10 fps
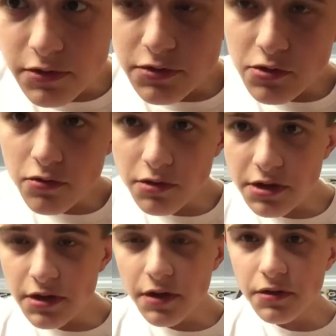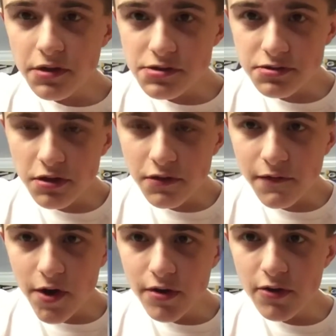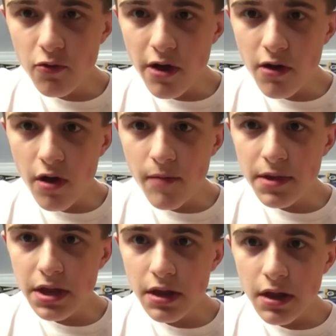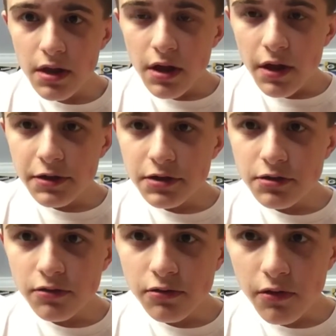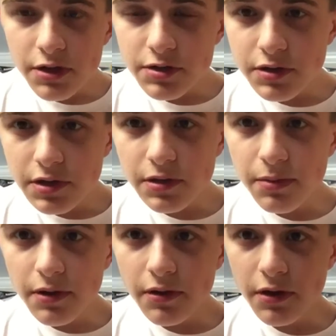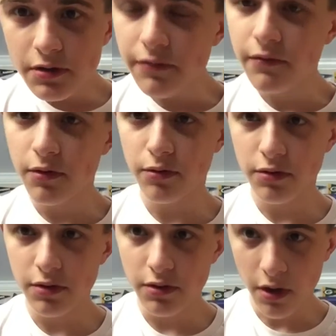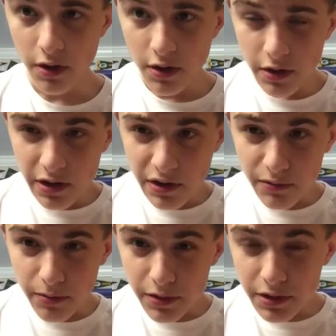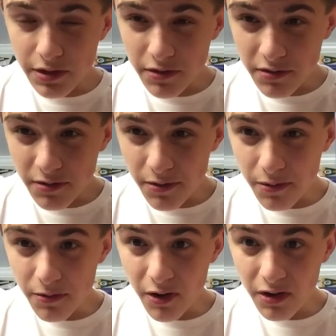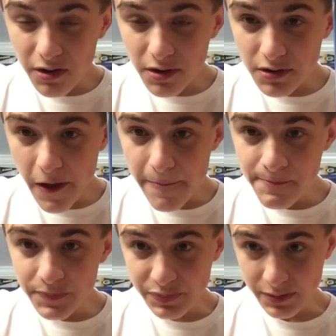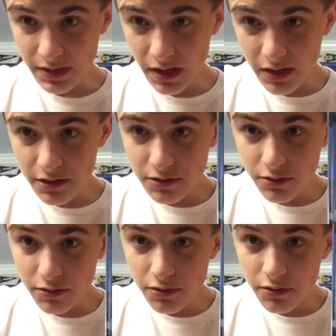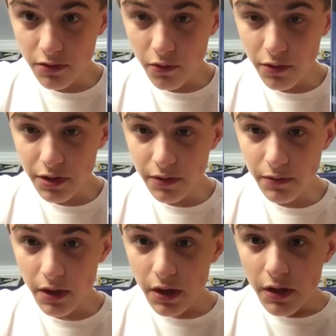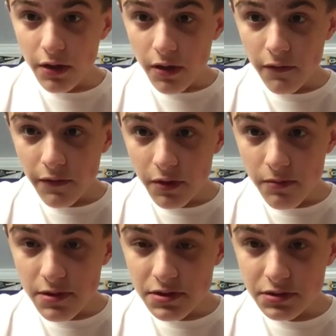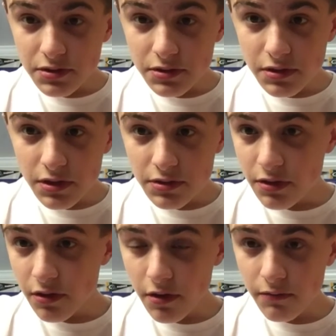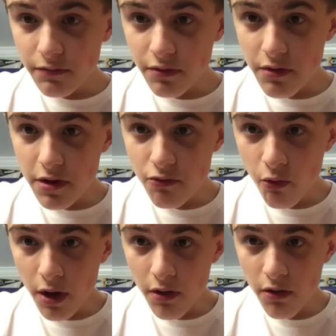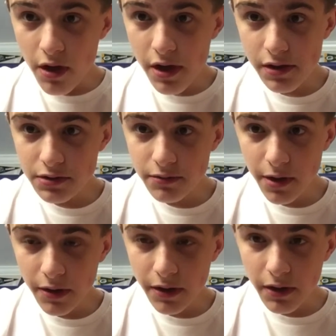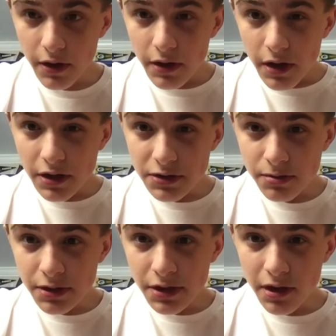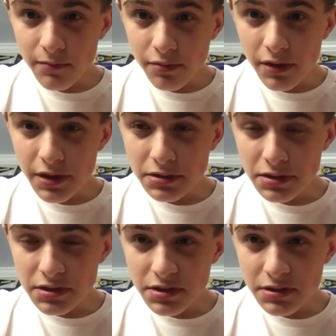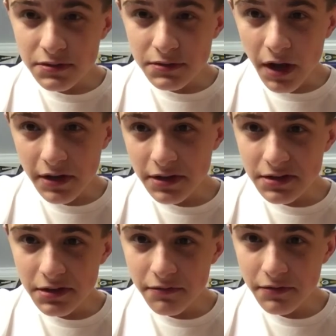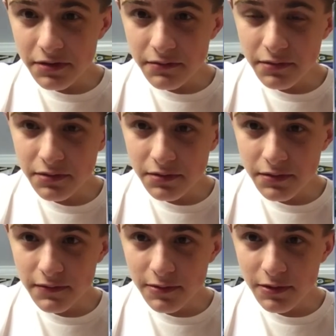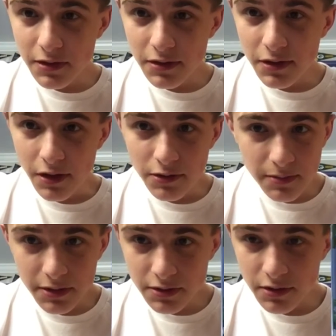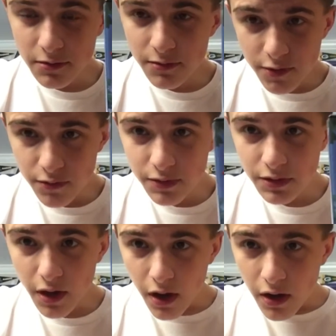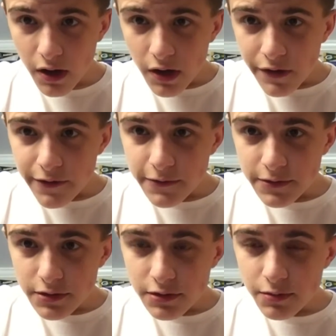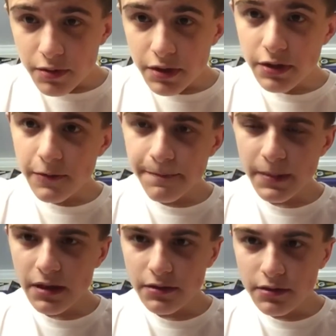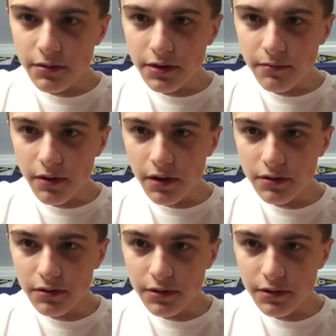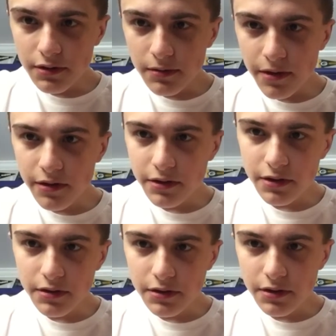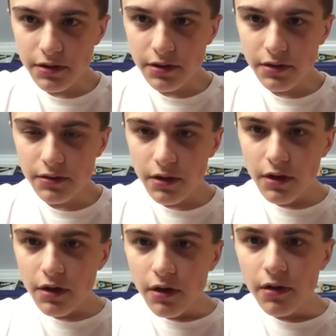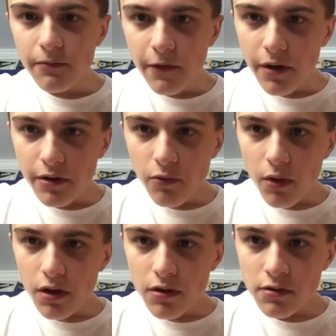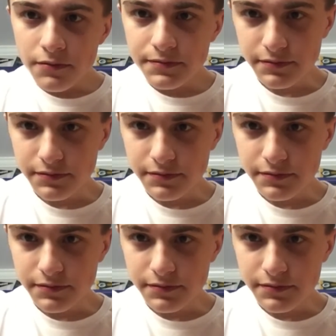So the story, I think, is done very well. I mean, and this whole questing the Paradise Falls is pretty good for what it is, and this whole story of the film is done pretty well, and it's pretty complex, as it's kind of different if you look at the other Pixar movies, which is pretty, it's pretty impressive if you think about it, because I think it's done very well,